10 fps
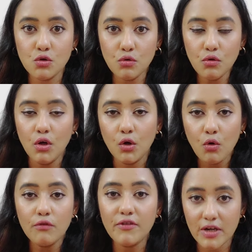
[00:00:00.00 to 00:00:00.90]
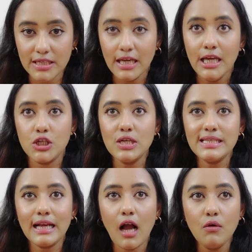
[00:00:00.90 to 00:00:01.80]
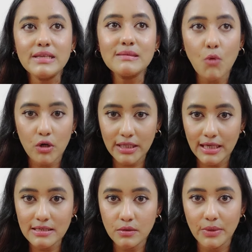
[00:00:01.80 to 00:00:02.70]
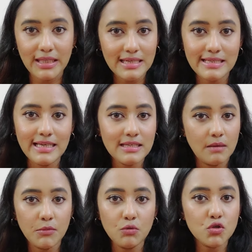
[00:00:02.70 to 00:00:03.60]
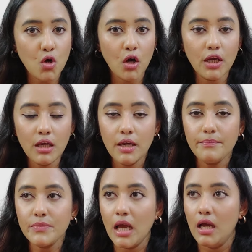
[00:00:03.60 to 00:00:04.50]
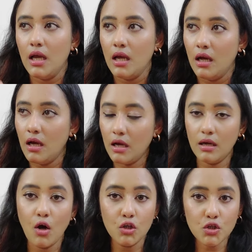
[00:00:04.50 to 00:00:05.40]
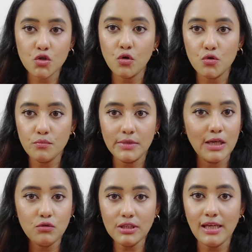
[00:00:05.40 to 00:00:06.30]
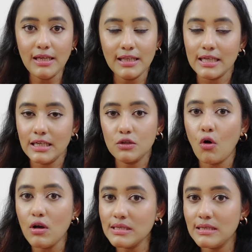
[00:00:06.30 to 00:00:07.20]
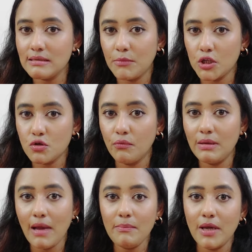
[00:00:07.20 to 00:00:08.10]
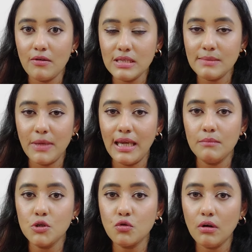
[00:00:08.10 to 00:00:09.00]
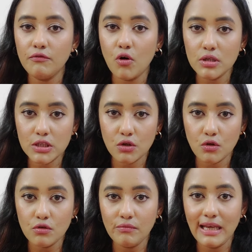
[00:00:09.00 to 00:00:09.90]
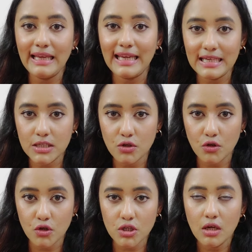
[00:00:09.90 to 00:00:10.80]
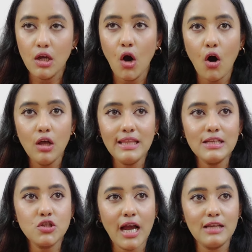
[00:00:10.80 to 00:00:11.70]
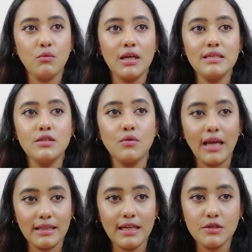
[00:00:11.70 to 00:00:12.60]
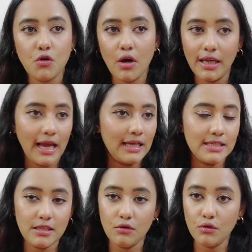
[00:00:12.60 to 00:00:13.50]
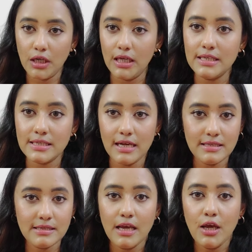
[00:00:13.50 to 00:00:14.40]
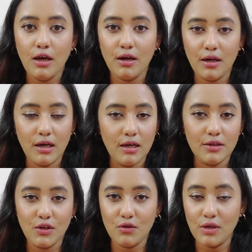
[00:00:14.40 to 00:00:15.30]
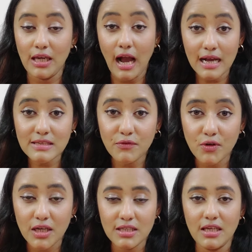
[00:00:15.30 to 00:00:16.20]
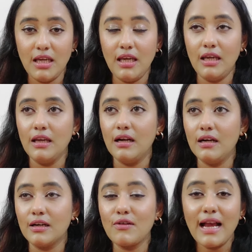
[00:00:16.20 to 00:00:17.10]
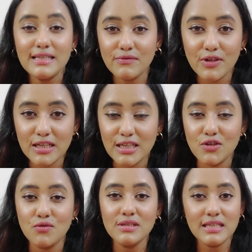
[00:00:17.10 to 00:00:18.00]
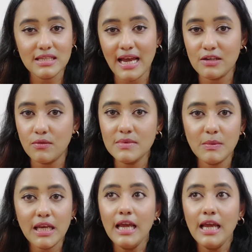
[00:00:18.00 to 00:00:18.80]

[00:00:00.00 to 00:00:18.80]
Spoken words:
to go for it. Just like how a small kid, when they see some new toy on the showroom, they don't think that it costs this much, will my parents be able to afford it or not, will I get it or not. All that child wants is to get that toy, and he starts, he asks for it, he cries for it, he shows his tantrums,